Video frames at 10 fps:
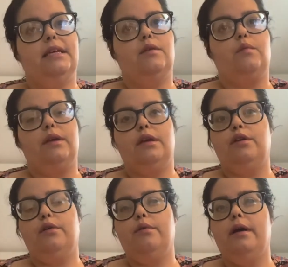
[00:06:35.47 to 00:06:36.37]
and we can
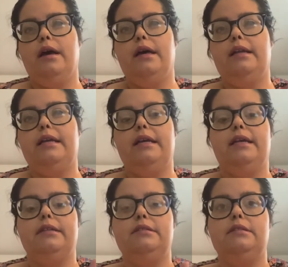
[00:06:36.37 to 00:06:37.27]
go ahead
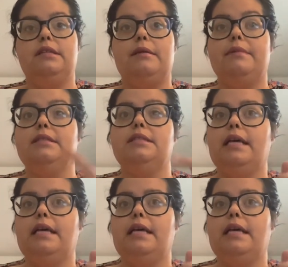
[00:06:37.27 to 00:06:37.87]
and to see Mrs.